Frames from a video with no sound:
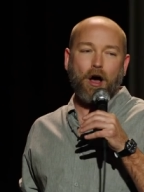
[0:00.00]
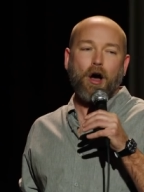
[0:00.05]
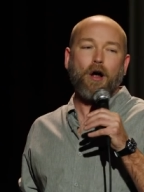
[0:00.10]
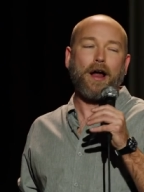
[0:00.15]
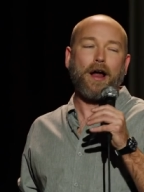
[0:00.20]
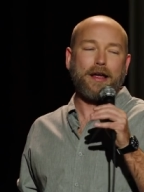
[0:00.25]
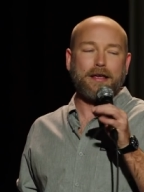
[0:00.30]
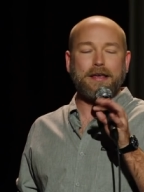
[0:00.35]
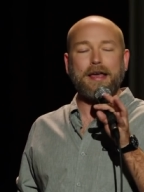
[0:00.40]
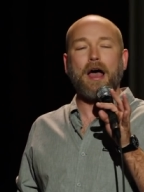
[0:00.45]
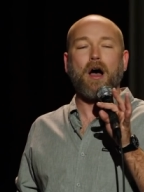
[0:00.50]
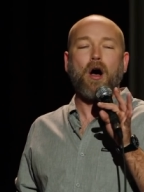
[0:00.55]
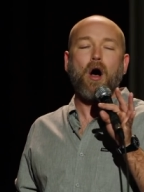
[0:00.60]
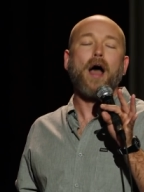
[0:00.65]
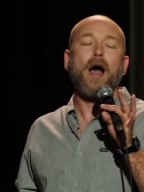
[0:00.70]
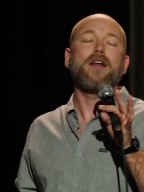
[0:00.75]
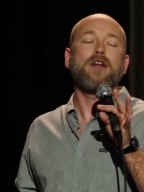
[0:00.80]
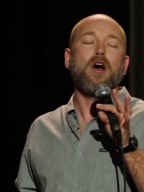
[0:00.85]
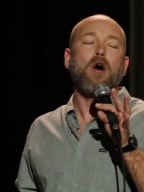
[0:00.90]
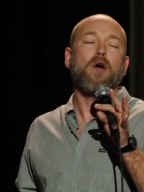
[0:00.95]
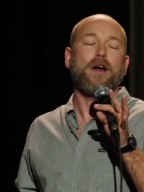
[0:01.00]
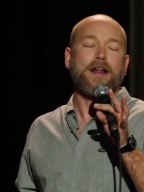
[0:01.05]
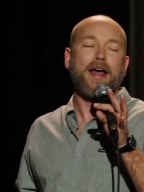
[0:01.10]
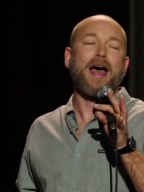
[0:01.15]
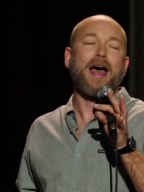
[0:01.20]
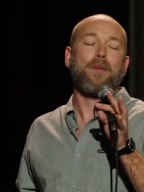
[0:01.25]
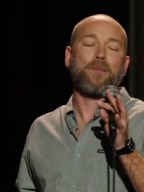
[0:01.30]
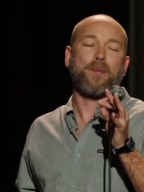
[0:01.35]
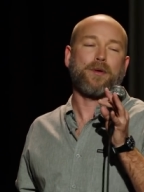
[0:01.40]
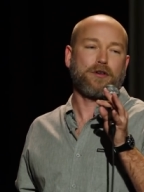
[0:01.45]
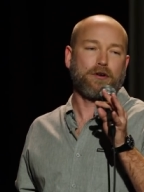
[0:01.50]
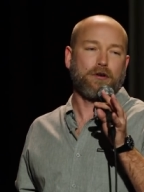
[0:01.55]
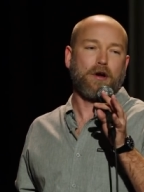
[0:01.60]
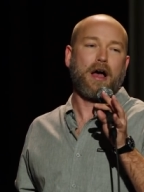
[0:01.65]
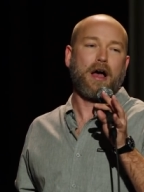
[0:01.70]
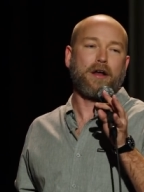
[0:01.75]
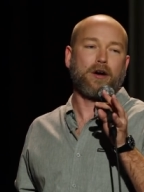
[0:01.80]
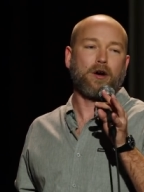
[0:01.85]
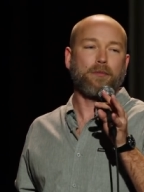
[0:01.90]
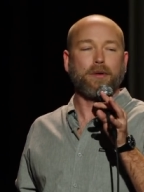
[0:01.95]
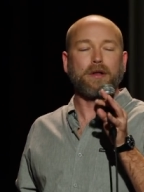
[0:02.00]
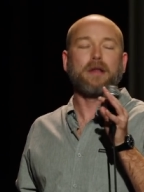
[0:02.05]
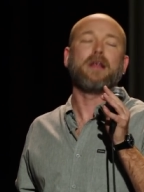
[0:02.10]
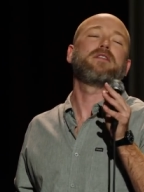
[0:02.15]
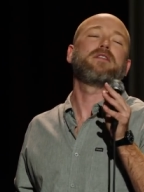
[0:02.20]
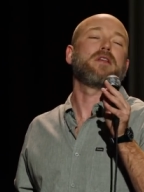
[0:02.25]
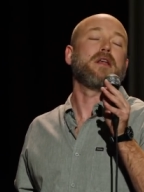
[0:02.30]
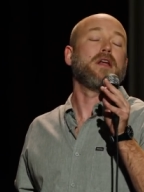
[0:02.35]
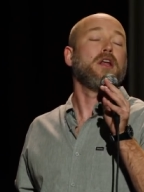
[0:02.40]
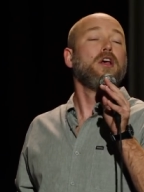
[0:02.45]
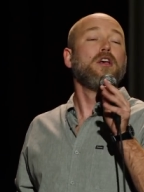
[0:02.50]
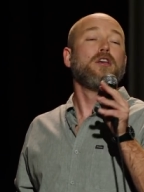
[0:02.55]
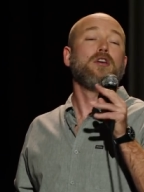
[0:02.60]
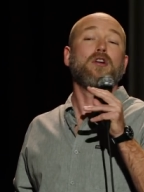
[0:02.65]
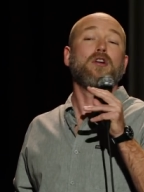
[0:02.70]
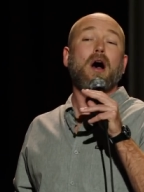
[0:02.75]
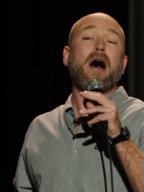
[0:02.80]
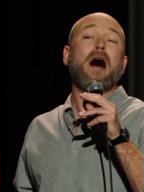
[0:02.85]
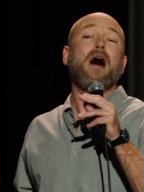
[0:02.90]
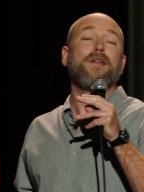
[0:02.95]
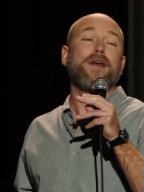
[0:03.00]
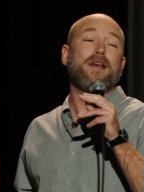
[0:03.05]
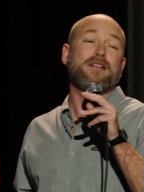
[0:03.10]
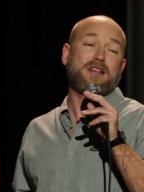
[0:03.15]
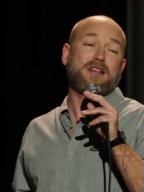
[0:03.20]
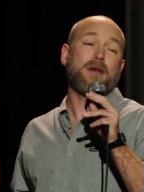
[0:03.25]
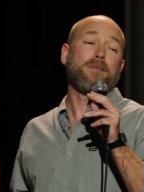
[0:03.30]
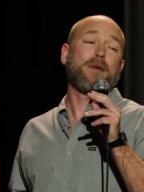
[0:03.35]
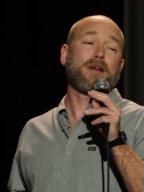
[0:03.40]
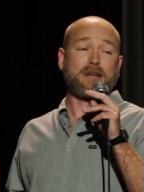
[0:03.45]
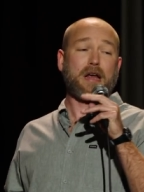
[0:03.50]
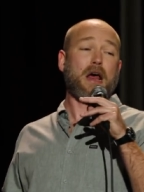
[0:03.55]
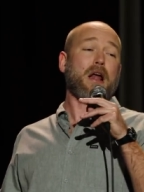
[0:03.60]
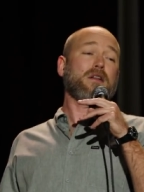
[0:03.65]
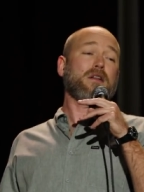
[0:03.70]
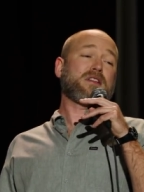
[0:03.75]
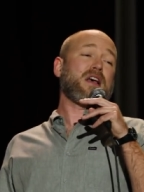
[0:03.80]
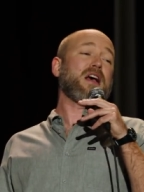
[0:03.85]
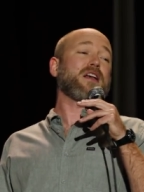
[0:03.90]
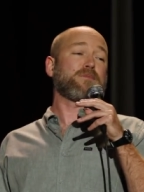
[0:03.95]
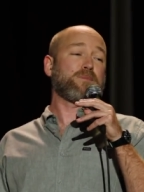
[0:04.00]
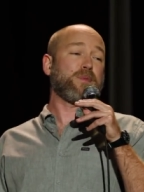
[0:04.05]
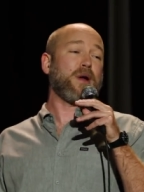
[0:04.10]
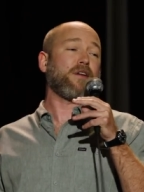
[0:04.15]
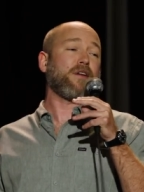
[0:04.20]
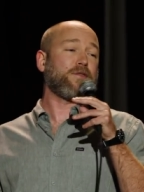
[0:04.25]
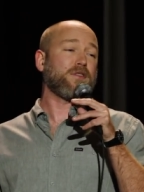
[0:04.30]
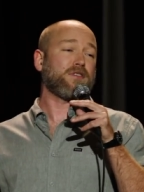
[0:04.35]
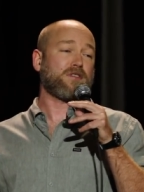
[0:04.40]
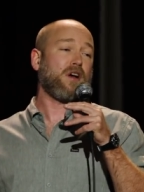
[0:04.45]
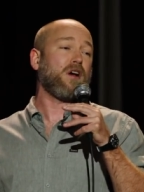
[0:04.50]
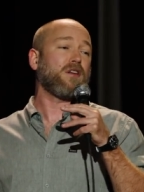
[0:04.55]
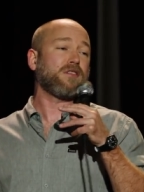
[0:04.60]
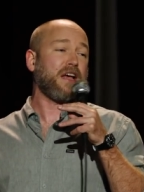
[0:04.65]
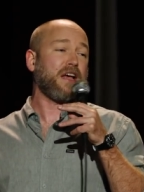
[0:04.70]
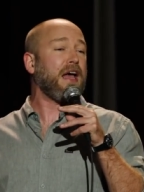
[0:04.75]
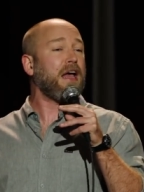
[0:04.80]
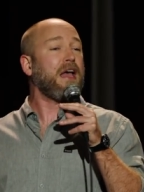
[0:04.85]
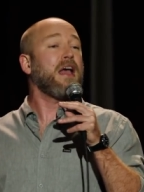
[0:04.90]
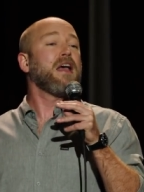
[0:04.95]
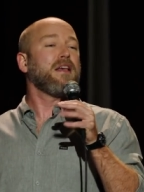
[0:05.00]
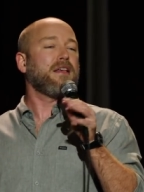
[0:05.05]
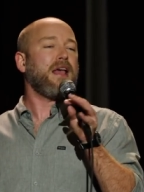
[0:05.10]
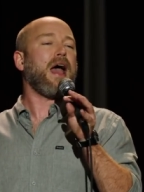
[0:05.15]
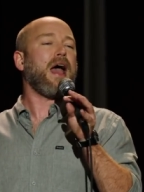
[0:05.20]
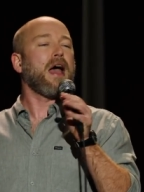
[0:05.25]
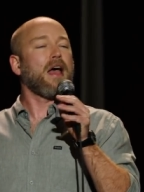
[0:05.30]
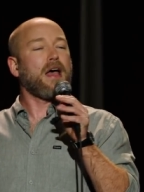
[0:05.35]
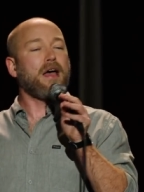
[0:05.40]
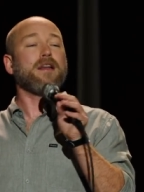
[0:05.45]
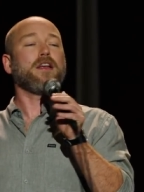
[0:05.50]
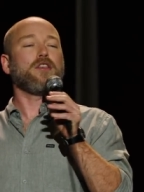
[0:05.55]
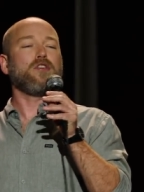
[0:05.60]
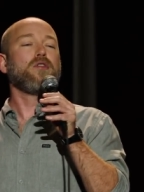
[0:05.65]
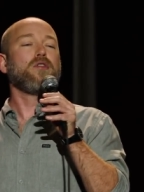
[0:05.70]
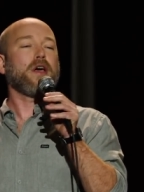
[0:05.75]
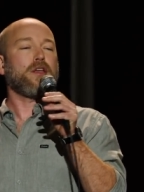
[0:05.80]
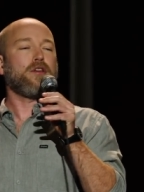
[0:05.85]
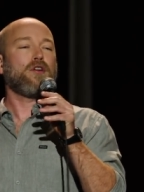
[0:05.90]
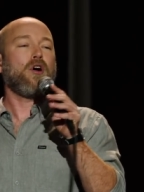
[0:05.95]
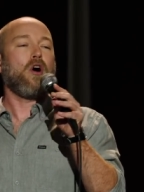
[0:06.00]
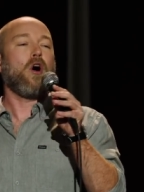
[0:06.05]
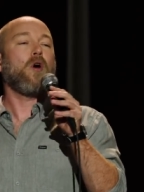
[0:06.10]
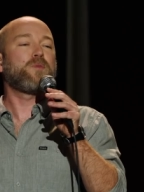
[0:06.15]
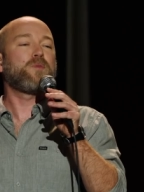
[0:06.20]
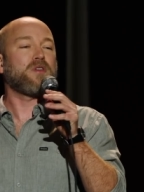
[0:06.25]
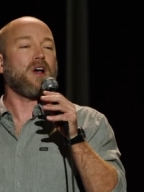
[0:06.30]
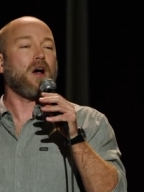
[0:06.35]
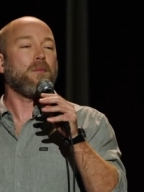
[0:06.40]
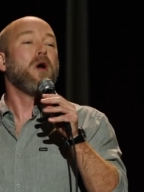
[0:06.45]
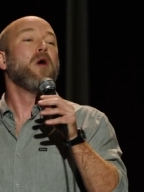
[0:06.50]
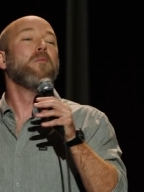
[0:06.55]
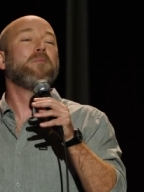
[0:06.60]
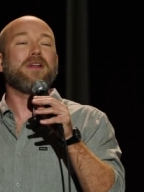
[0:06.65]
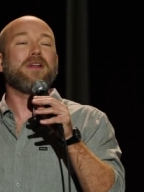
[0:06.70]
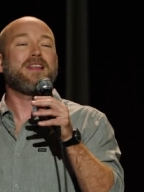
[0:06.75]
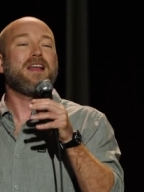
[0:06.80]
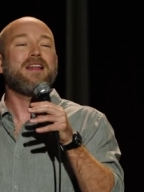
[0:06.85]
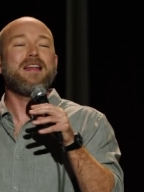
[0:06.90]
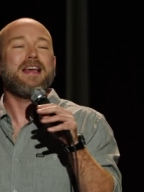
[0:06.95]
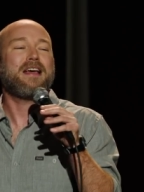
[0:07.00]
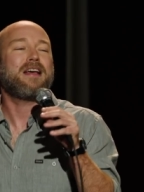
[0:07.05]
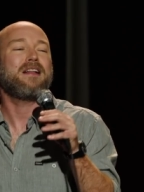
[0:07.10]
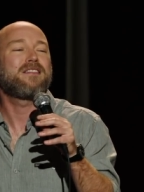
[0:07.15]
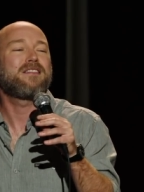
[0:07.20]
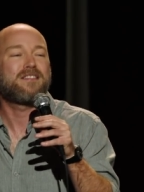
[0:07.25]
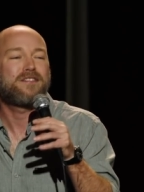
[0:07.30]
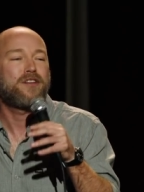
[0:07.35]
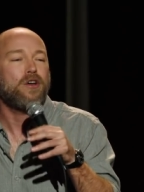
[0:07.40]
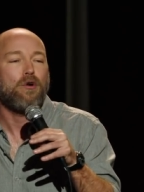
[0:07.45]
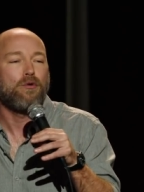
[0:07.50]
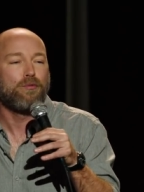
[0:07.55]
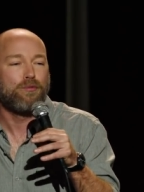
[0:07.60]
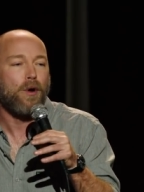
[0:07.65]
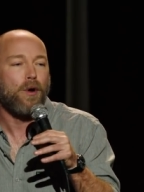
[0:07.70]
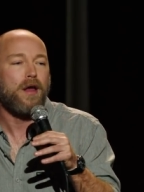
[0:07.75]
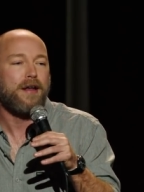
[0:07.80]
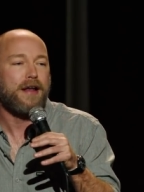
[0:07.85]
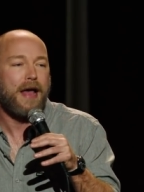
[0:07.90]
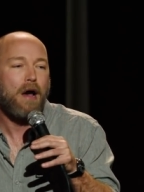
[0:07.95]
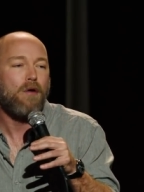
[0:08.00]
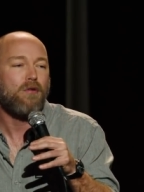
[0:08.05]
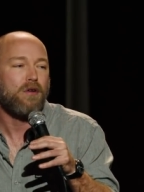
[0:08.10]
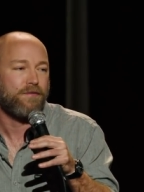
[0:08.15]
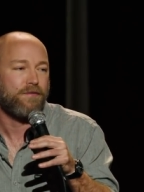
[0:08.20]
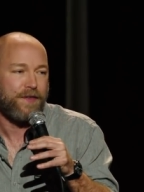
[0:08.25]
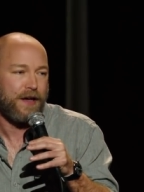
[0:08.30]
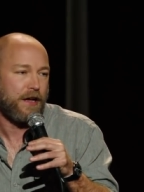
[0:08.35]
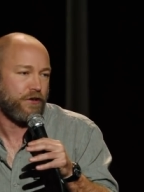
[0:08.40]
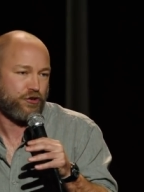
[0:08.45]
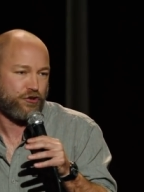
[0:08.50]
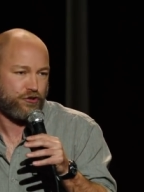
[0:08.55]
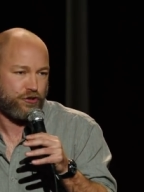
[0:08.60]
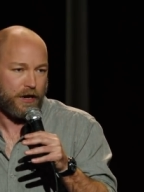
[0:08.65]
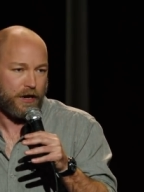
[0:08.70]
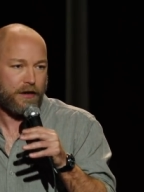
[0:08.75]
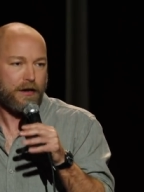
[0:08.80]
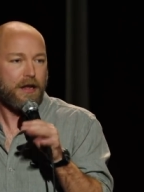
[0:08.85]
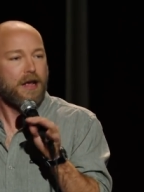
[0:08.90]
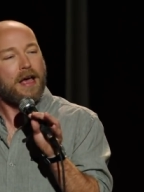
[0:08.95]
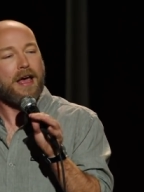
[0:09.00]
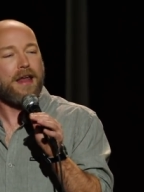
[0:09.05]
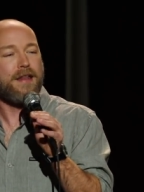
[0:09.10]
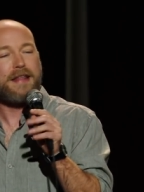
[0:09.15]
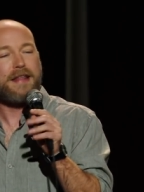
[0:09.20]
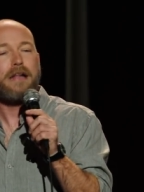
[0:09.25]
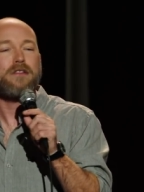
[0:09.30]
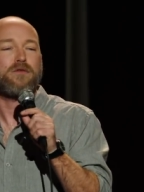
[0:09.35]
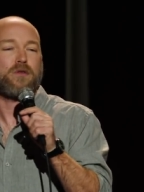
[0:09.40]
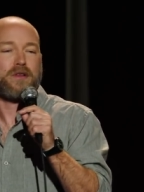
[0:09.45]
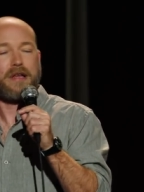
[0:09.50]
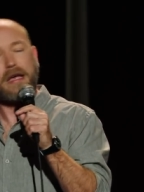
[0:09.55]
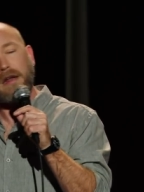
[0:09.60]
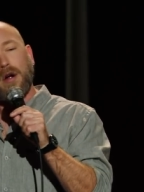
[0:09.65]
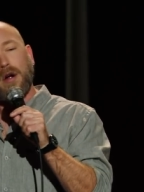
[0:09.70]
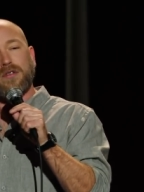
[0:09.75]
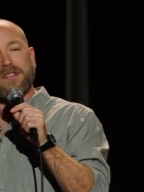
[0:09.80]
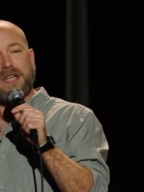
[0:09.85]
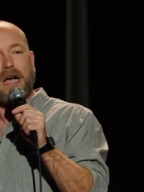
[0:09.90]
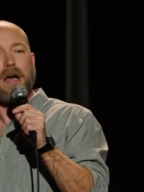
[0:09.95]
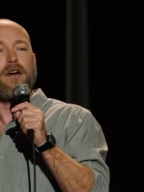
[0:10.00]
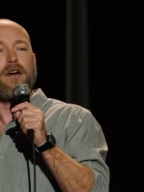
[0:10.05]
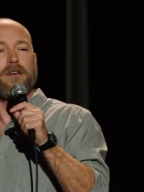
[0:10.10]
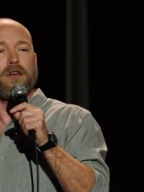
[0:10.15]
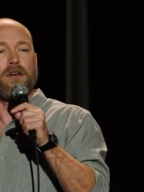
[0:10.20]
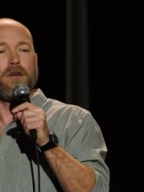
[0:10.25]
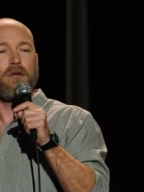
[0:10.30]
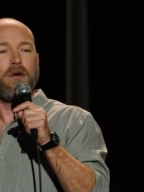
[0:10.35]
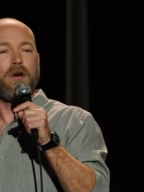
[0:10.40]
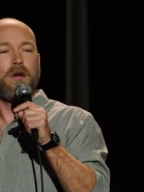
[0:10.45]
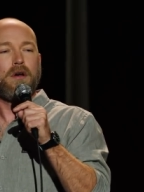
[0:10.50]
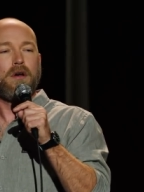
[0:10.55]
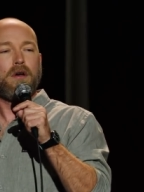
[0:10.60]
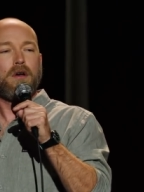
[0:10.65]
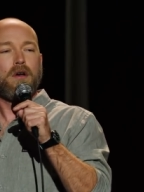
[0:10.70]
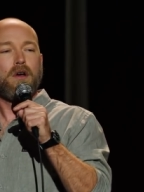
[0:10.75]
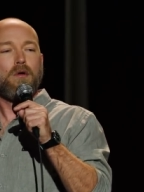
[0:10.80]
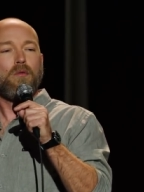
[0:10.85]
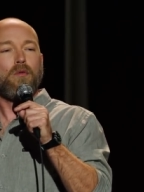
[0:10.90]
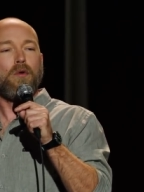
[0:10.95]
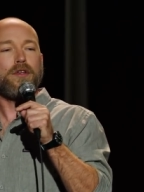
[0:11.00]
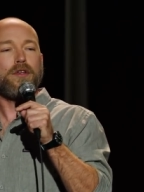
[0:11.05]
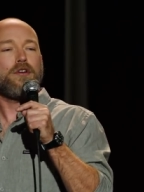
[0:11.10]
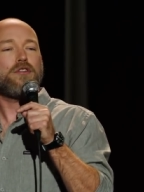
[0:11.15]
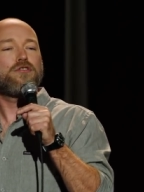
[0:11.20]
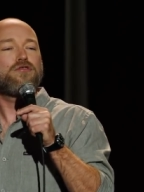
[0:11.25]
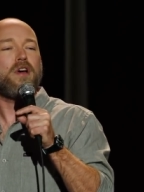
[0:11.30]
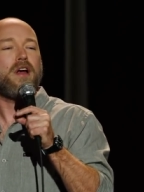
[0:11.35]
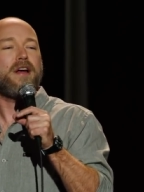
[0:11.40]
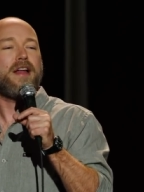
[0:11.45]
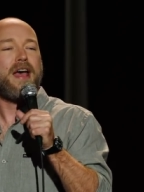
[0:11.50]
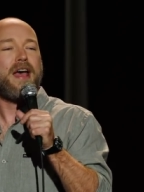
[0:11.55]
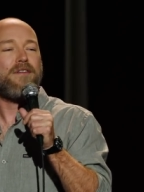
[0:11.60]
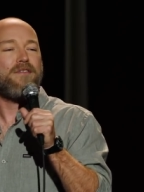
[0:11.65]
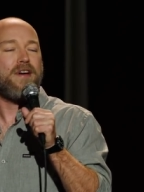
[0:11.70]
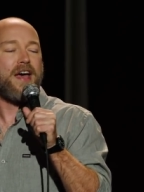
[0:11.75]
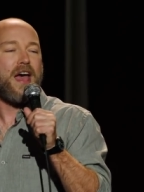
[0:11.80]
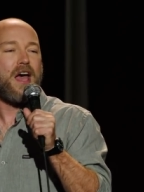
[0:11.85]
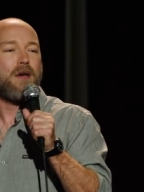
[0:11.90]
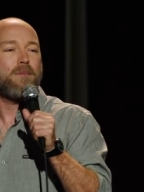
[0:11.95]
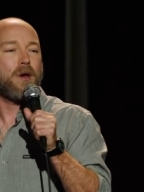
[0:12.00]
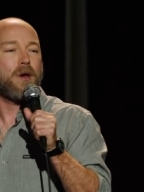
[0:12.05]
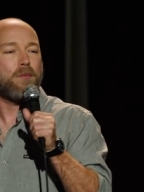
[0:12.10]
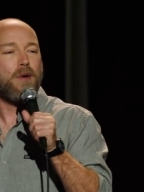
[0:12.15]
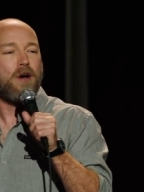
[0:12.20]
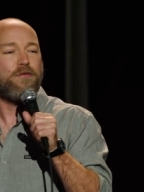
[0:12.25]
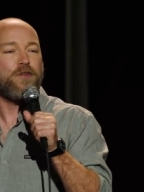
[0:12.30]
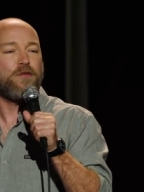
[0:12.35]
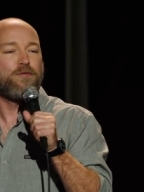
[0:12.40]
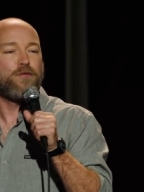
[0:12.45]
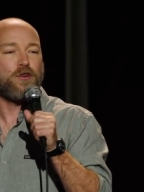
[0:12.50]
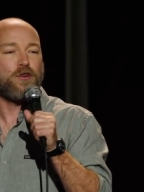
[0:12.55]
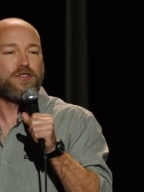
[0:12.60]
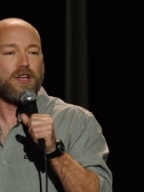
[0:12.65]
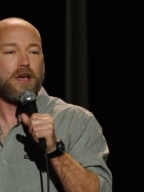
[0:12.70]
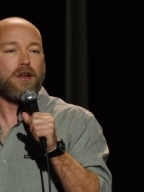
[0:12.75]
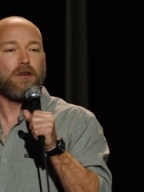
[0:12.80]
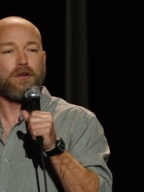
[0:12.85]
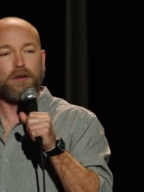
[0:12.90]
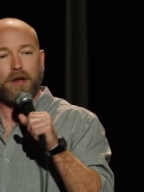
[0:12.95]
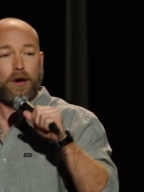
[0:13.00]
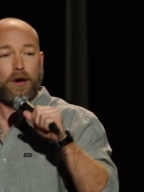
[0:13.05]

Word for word: all right, yeah, I know what happened, Your Honor, but listen, you know how they say McDonald's has breakfast all day? Yeah, and then you get your hopes up. But then they can still run out of that shit. And that's what they don't tell you when you're trying to have an Egg McMuffin for dinner and